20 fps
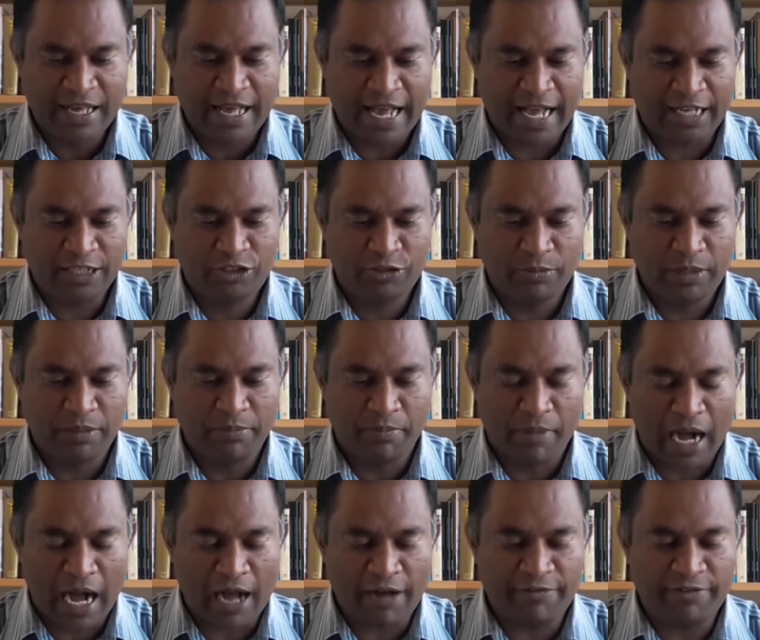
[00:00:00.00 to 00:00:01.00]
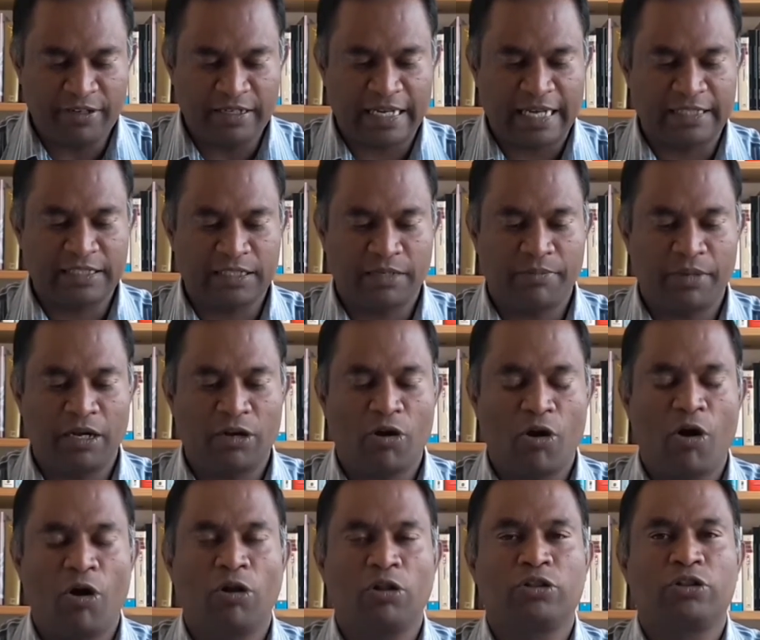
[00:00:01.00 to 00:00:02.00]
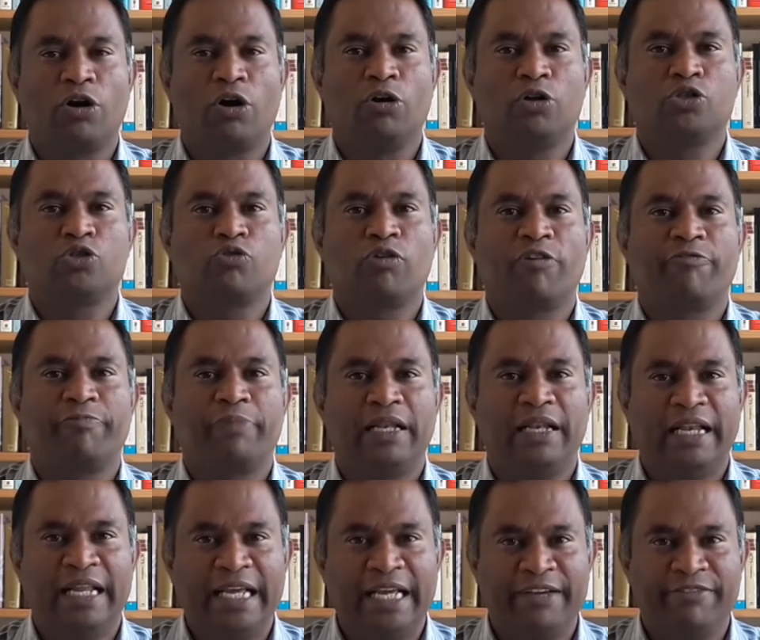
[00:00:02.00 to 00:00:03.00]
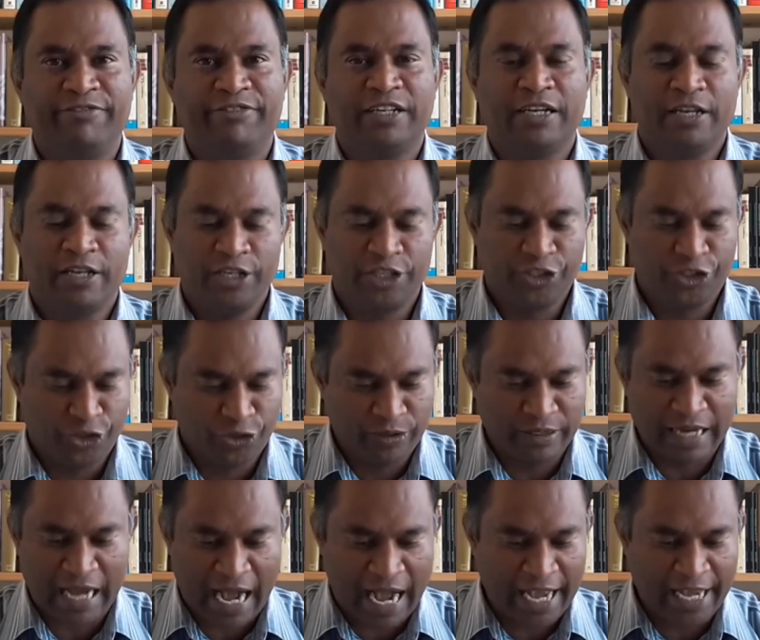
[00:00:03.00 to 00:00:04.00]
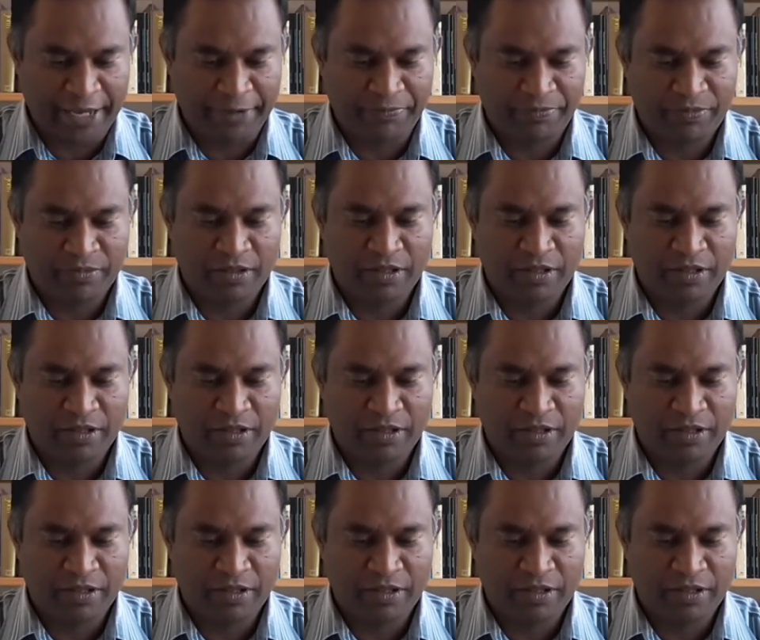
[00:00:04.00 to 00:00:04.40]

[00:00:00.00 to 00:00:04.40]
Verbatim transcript: and to be marveled at among all those who have believed, you and I.